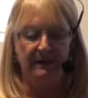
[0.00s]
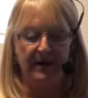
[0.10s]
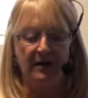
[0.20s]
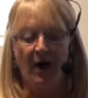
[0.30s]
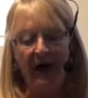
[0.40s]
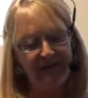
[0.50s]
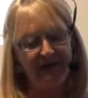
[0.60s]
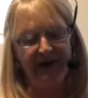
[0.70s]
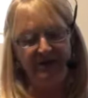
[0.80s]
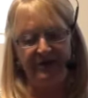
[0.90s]
And I
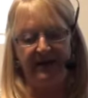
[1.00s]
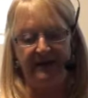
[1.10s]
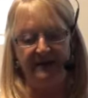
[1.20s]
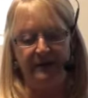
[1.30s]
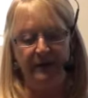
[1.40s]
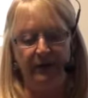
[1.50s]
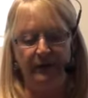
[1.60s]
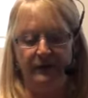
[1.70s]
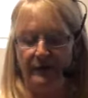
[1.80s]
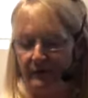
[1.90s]
haven't actually heard
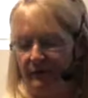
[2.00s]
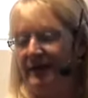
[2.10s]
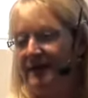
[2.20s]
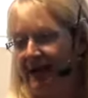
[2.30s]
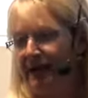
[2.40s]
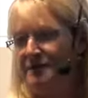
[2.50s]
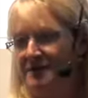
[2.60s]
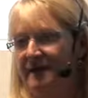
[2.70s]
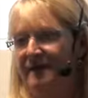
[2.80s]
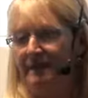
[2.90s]
of
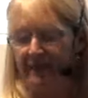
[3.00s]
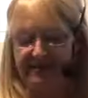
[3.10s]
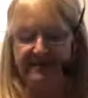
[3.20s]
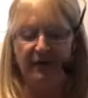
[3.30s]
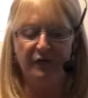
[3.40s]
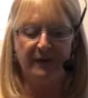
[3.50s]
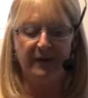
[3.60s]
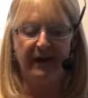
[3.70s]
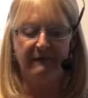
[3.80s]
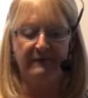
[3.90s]
encounters like that myself, but
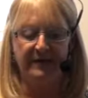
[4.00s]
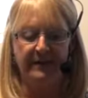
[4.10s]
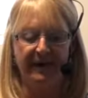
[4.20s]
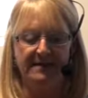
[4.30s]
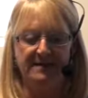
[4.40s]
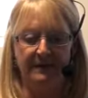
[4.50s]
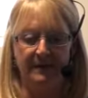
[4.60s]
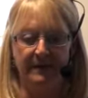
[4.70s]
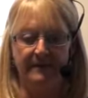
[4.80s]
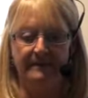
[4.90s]
I have read about some
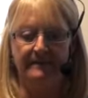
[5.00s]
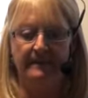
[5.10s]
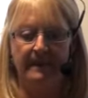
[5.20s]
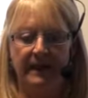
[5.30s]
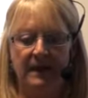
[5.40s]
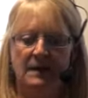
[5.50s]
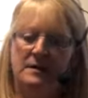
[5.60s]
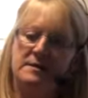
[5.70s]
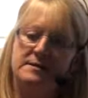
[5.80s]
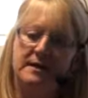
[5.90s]
of them.
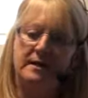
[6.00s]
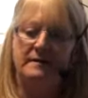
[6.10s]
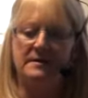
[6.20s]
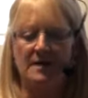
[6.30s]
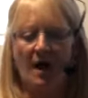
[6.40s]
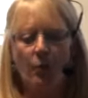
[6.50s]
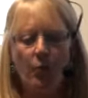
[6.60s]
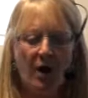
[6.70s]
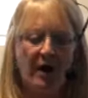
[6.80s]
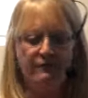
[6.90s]
So there's a
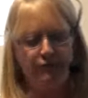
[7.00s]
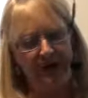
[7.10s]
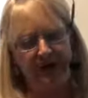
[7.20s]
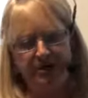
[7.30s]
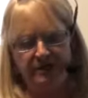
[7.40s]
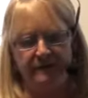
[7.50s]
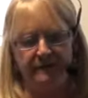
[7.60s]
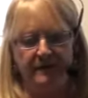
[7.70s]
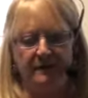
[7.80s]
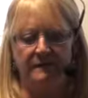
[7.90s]
wide range
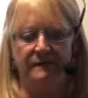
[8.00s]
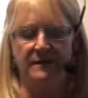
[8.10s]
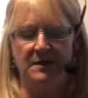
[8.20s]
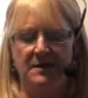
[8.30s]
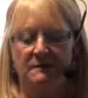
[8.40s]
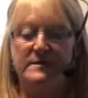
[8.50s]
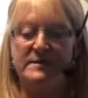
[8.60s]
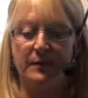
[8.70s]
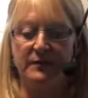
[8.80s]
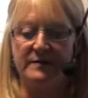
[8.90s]
of
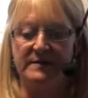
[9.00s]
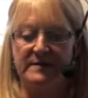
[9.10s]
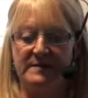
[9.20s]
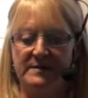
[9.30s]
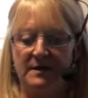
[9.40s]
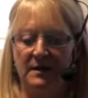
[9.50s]
responses.